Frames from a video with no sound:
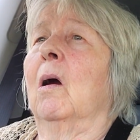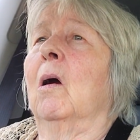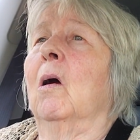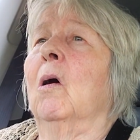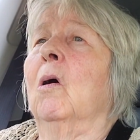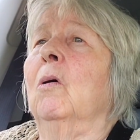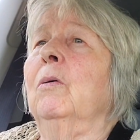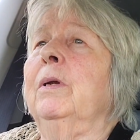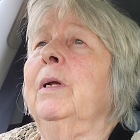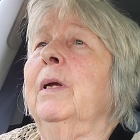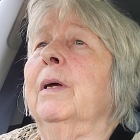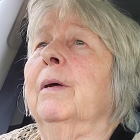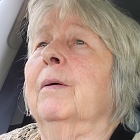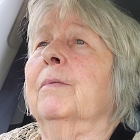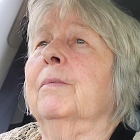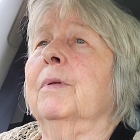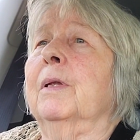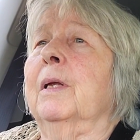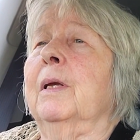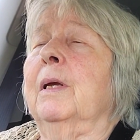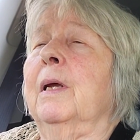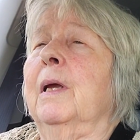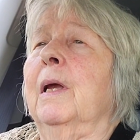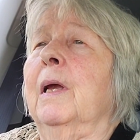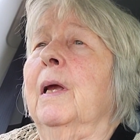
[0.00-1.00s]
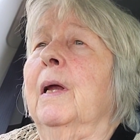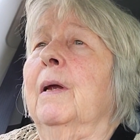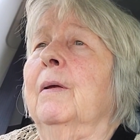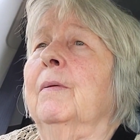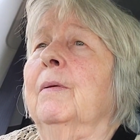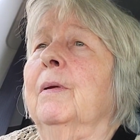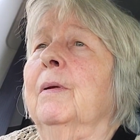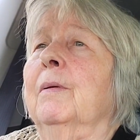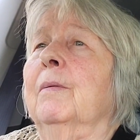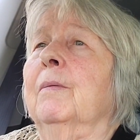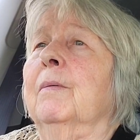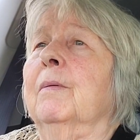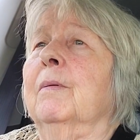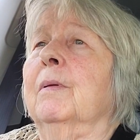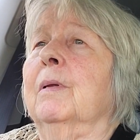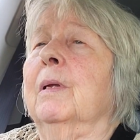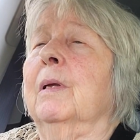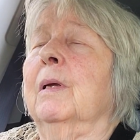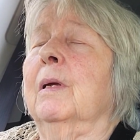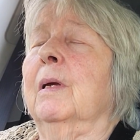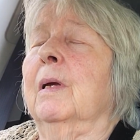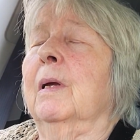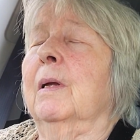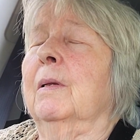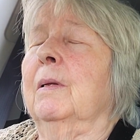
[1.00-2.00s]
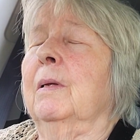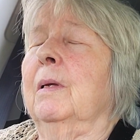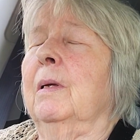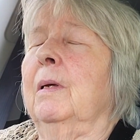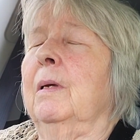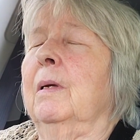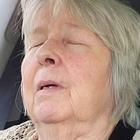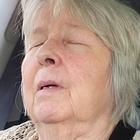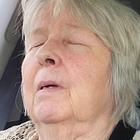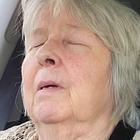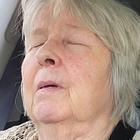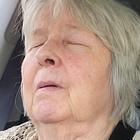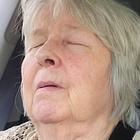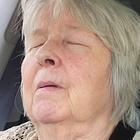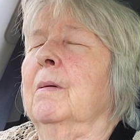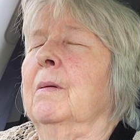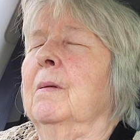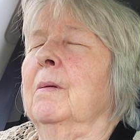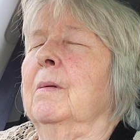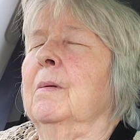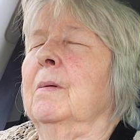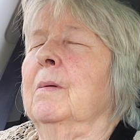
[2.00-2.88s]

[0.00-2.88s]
Oh yeah, they had the